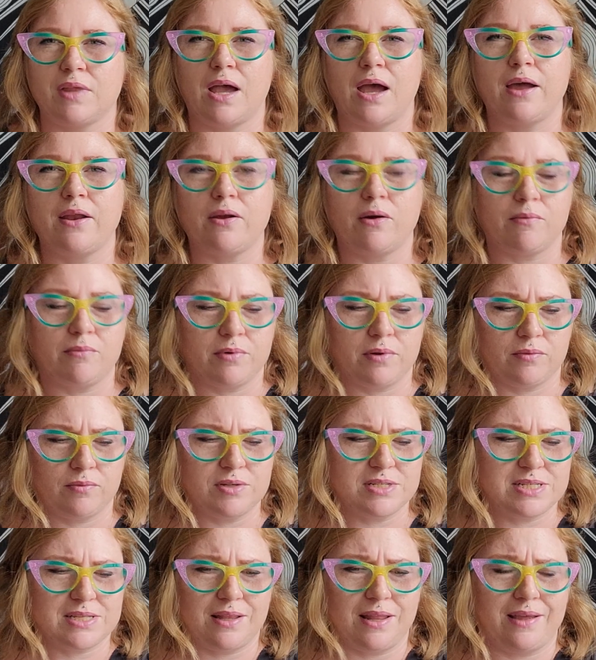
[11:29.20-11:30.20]
I don't,
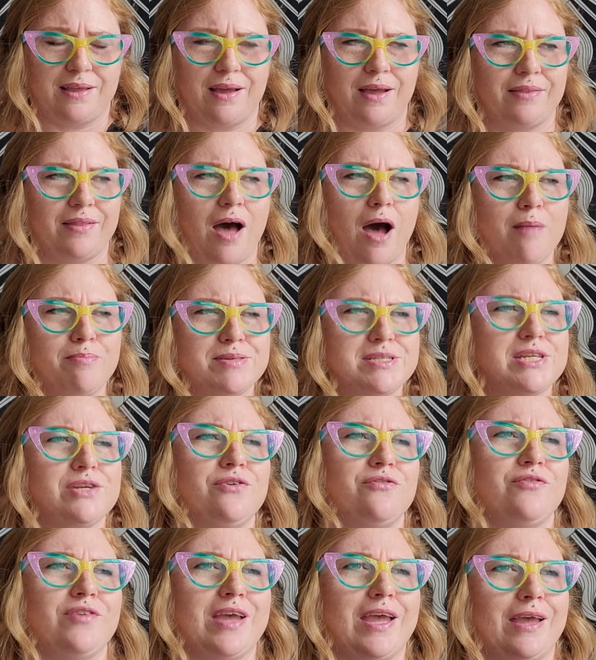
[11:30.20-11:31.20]
what's like the opposite
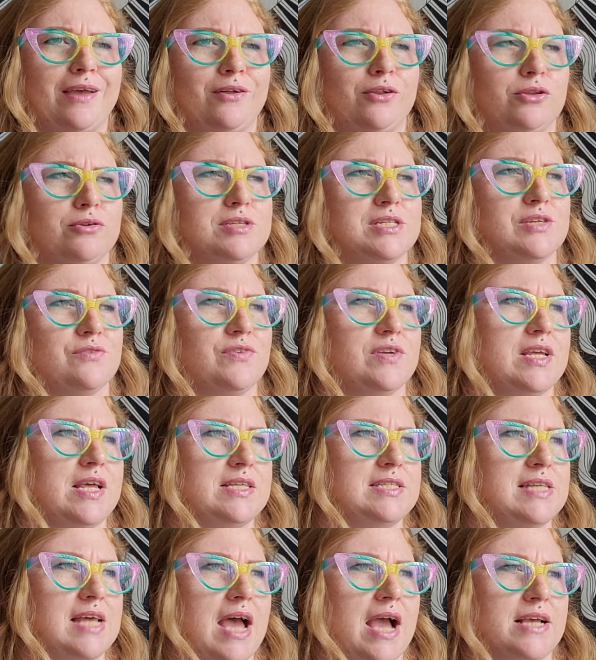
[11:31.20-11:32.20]
of inclusive
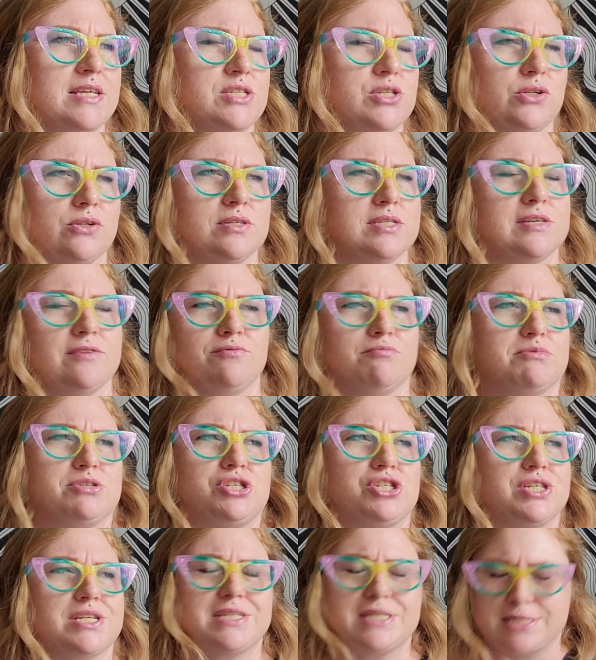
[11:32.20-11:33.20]
is exclusive,
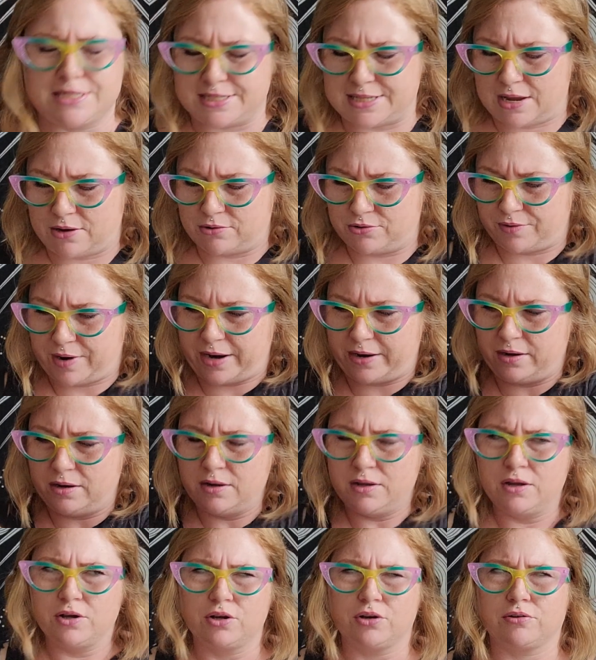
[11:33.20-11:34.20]
which doesn't sound right
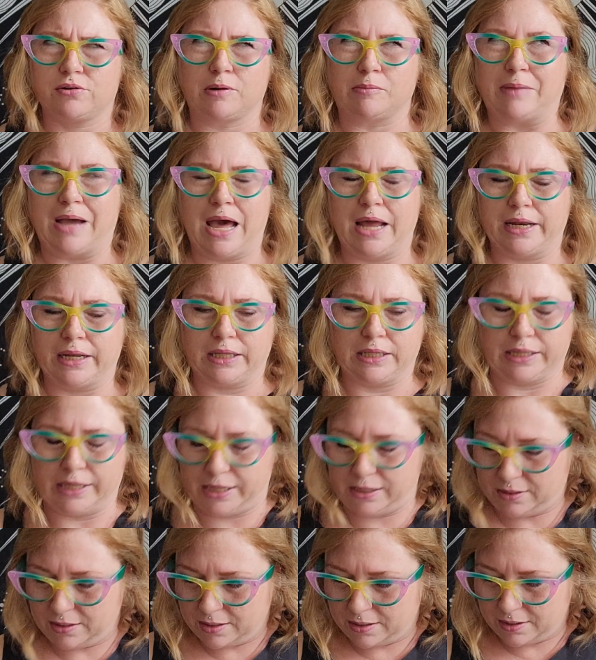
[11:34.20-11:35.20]
grammatically.